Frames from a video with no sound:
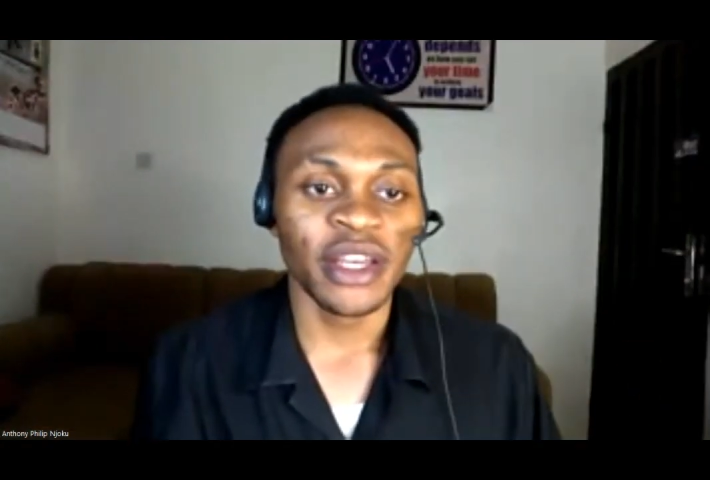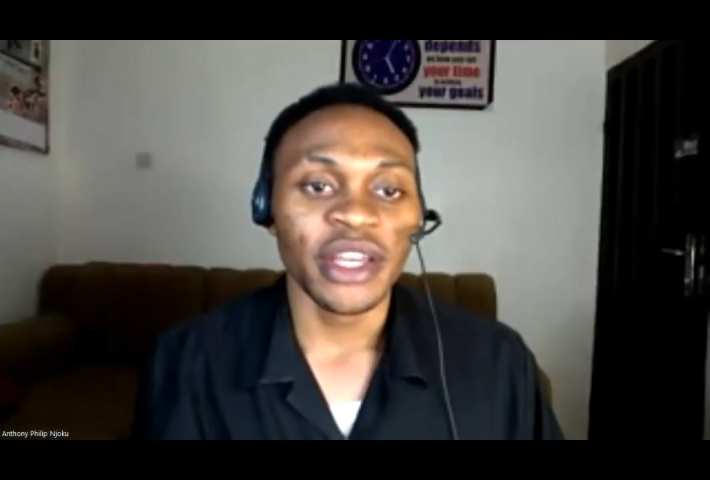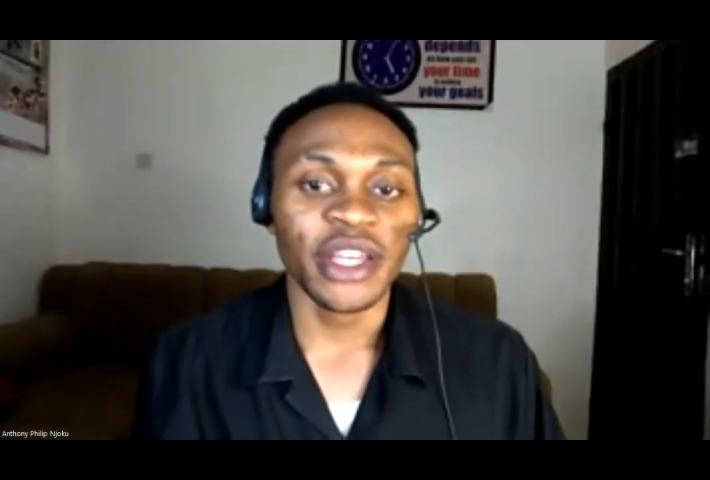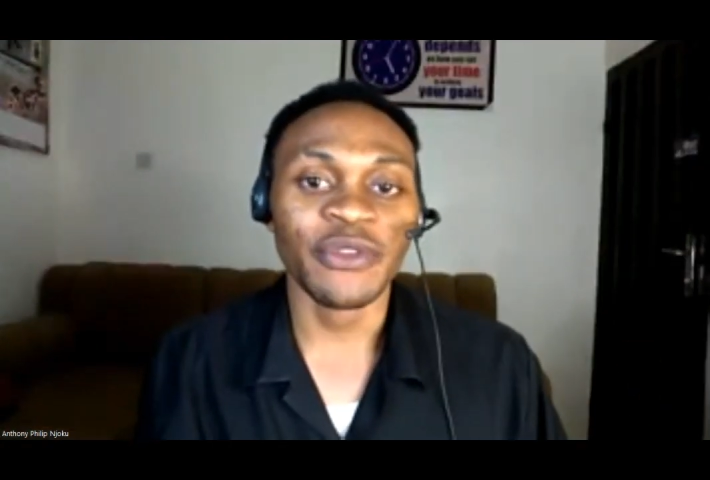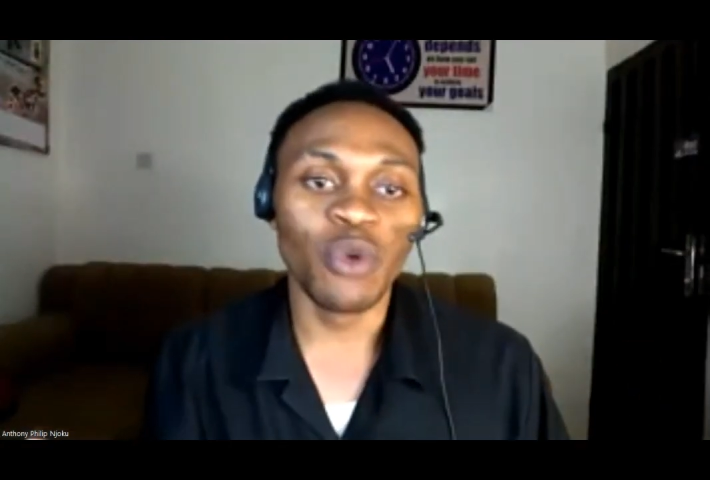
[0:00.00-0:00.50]

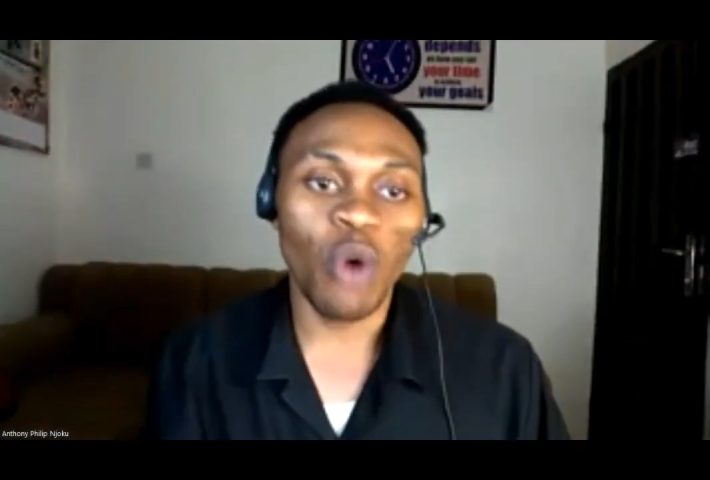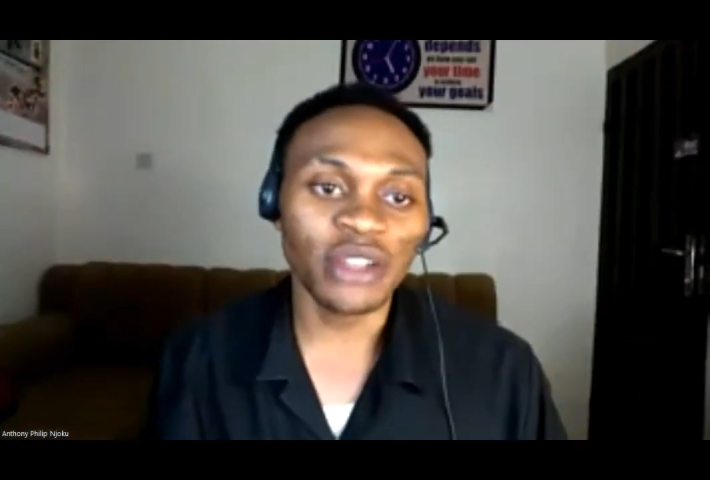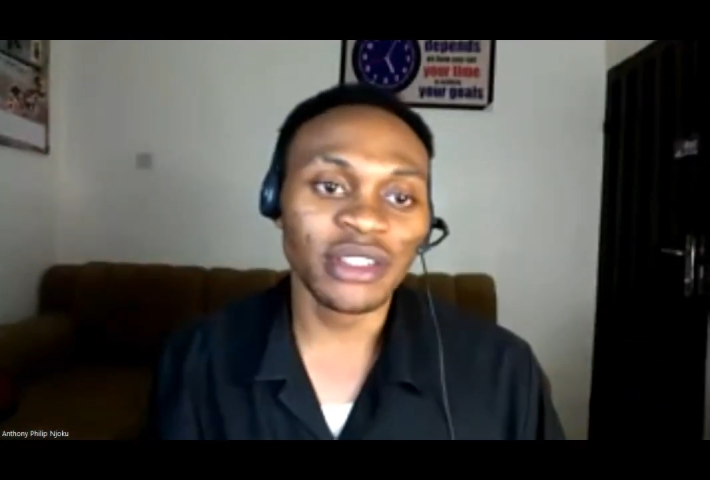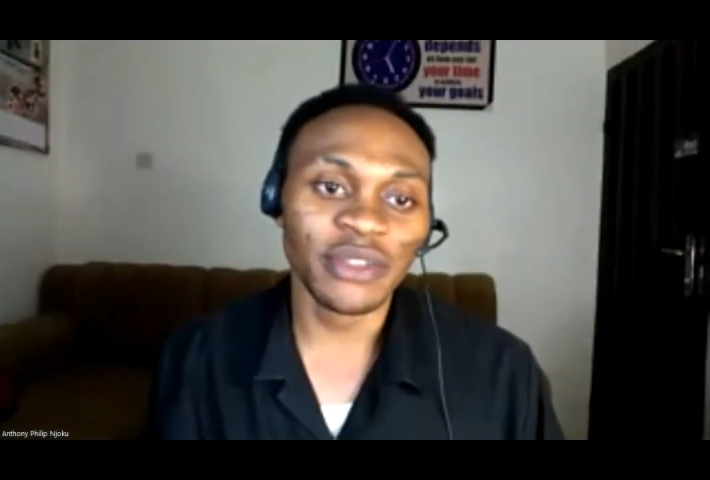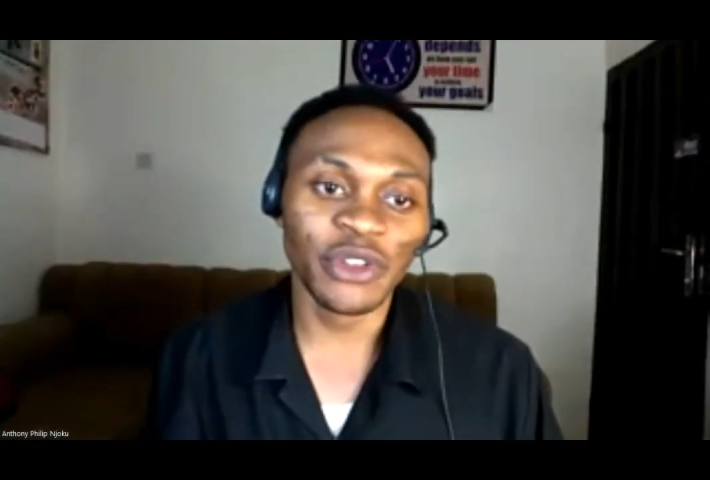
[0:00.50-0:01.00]
you
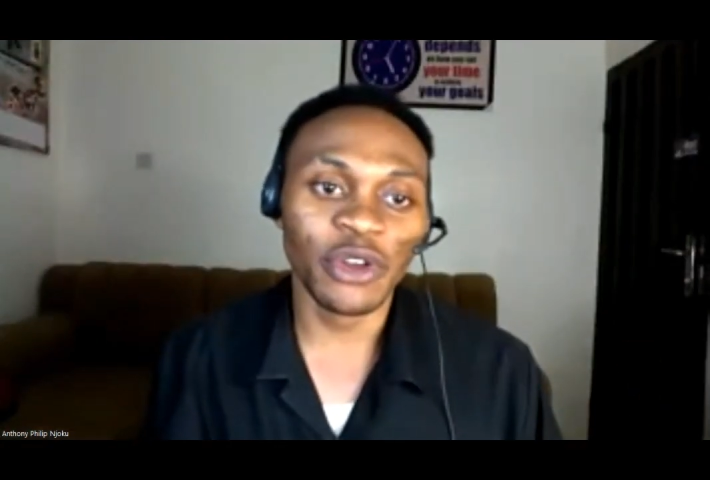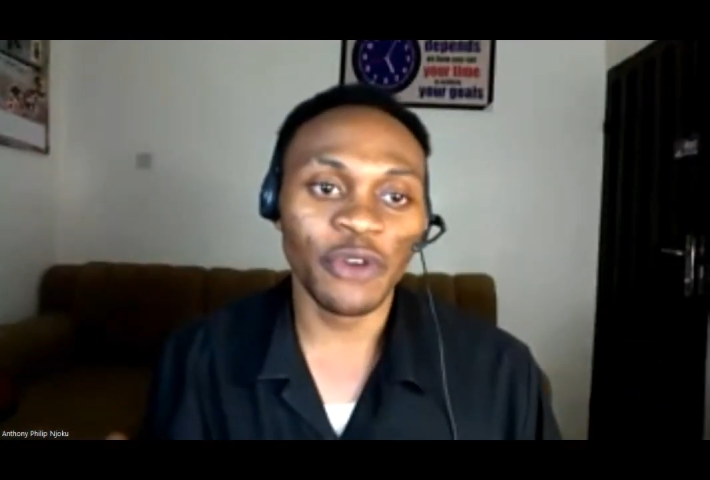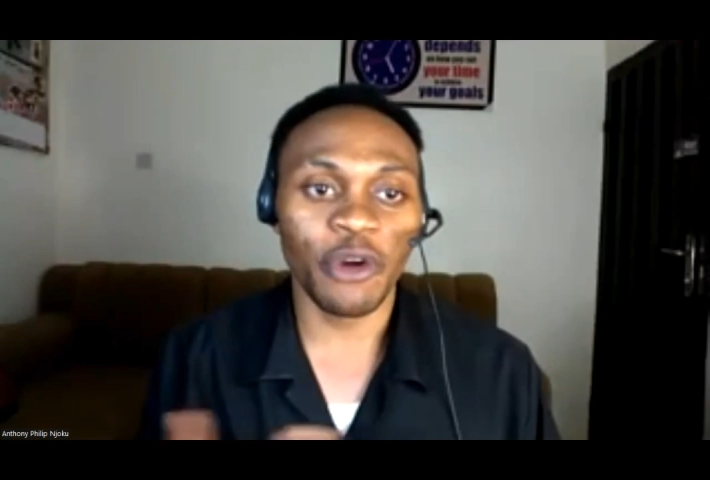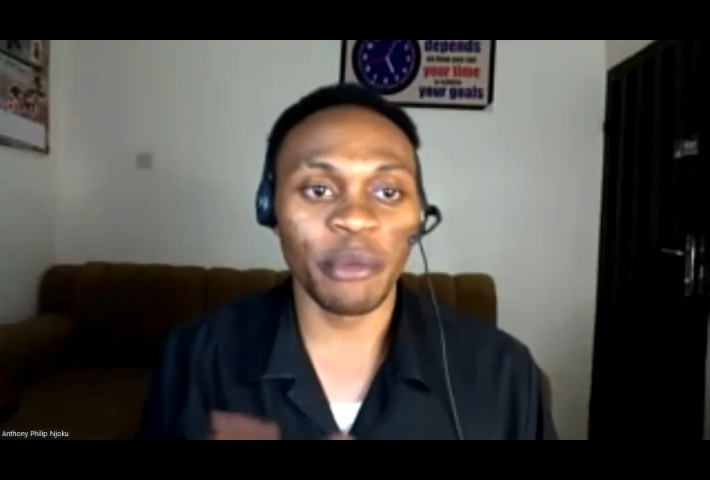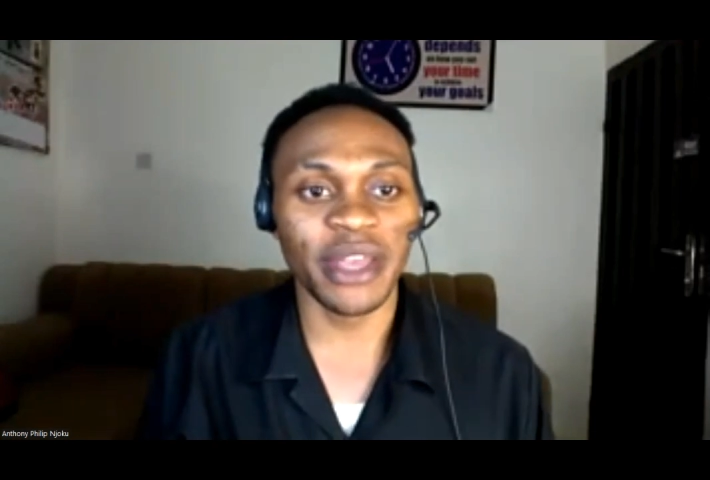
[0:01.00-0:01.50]
watch the video
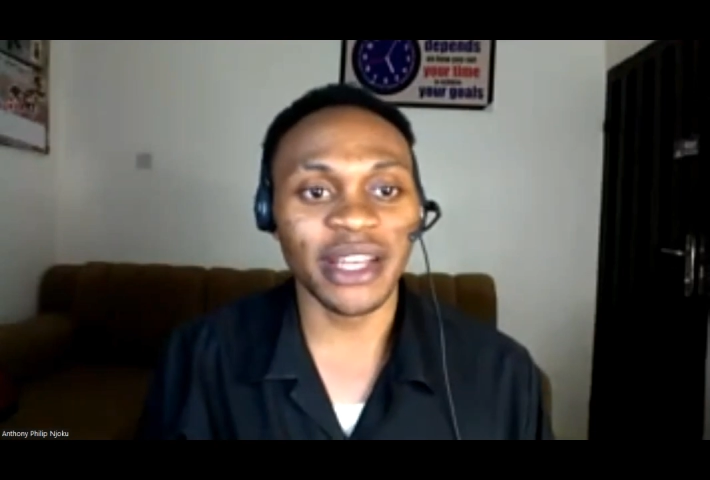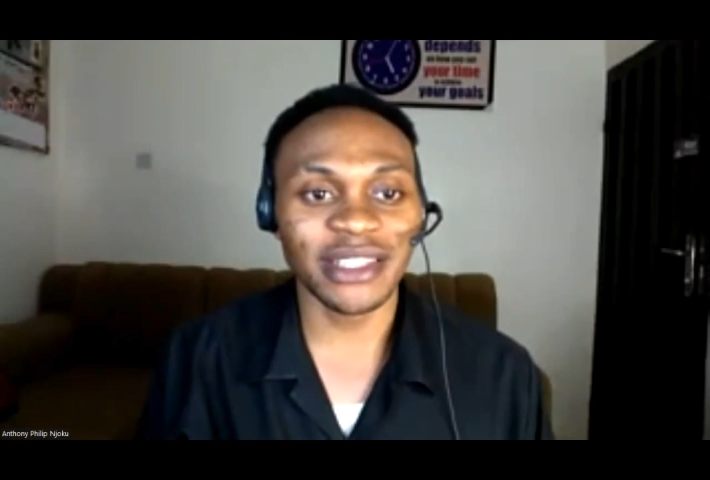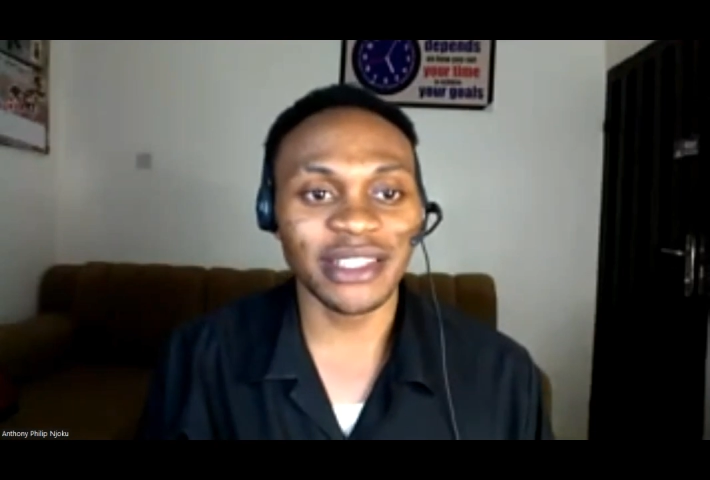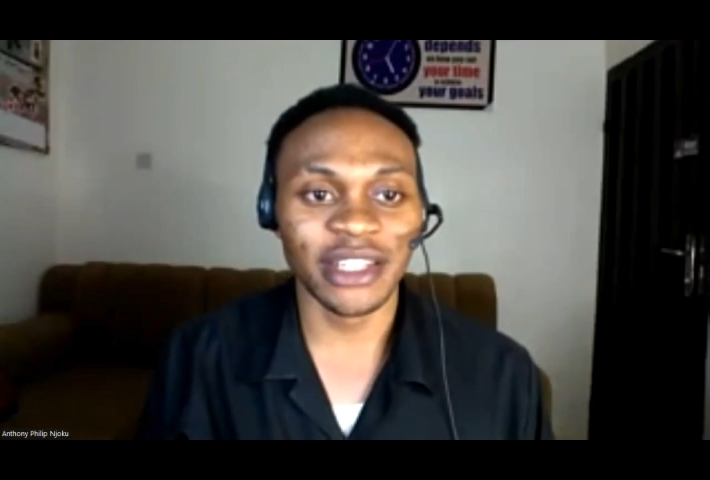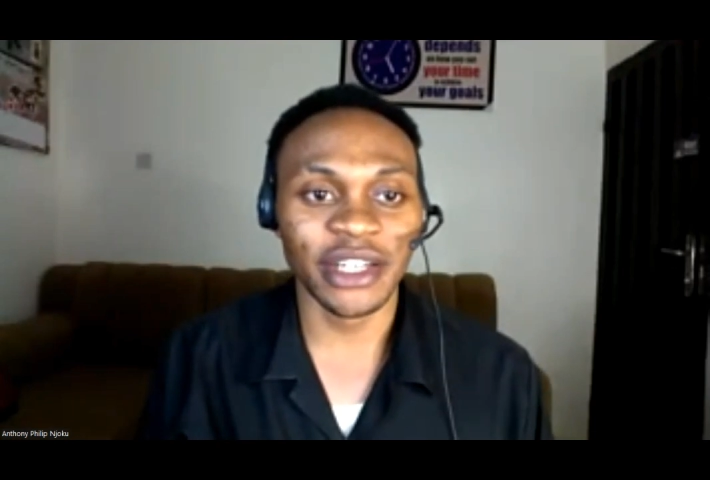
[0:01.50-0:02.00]
from
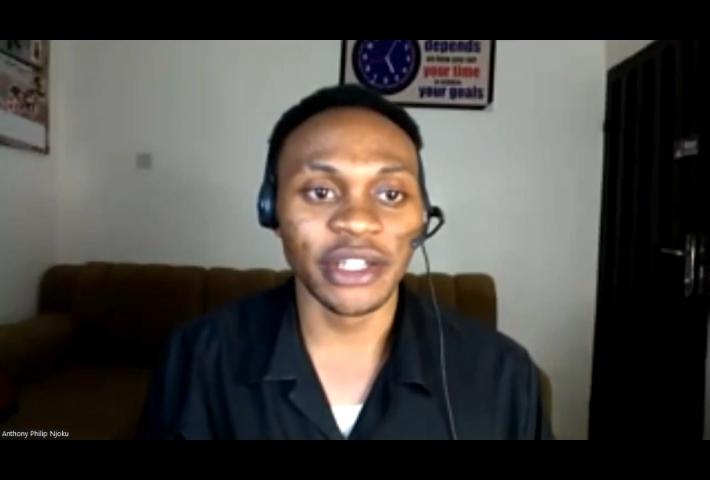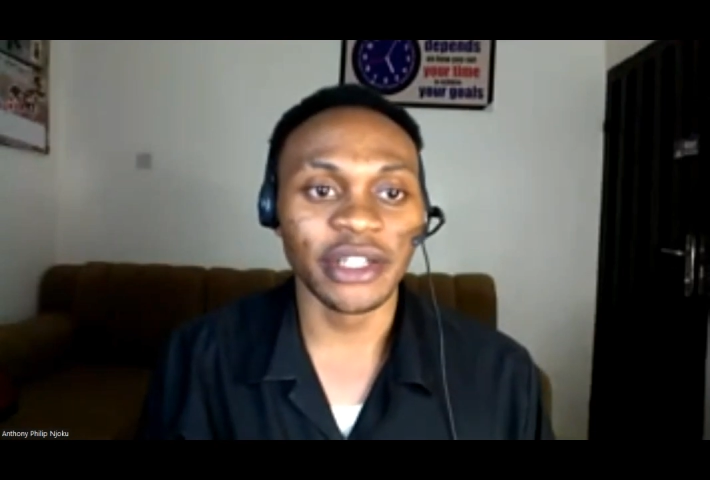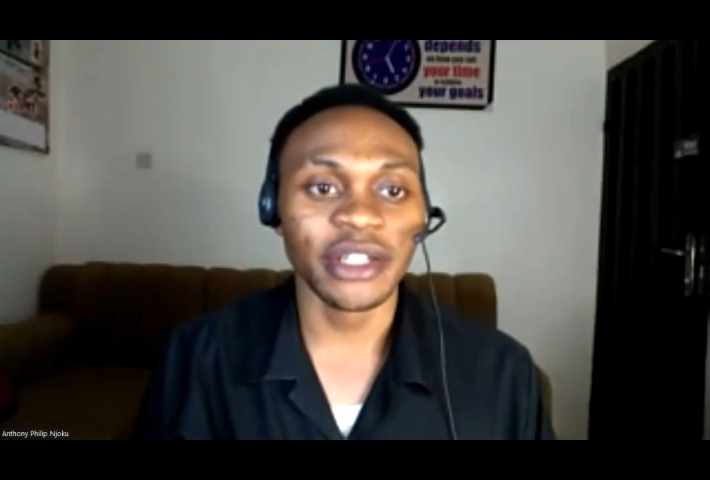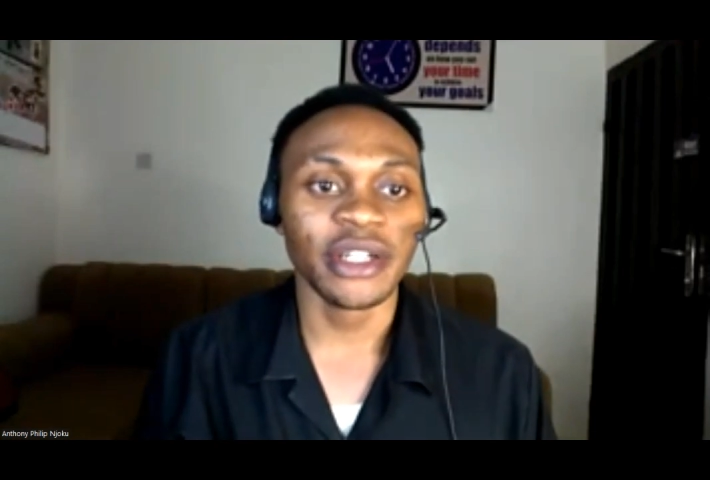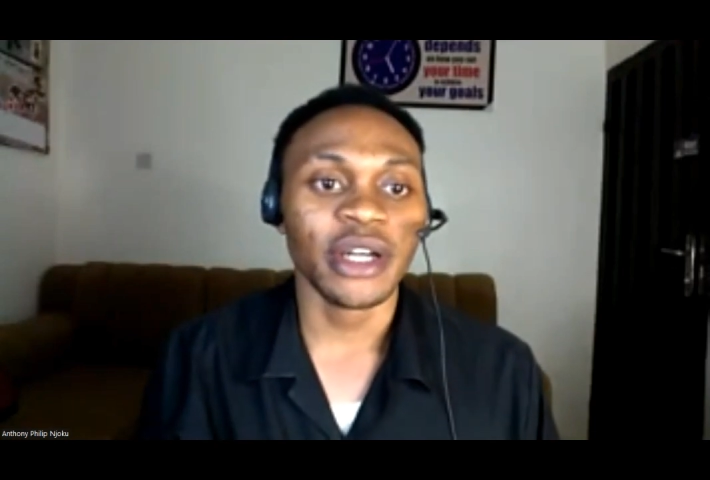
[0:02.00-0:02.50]
yesterday,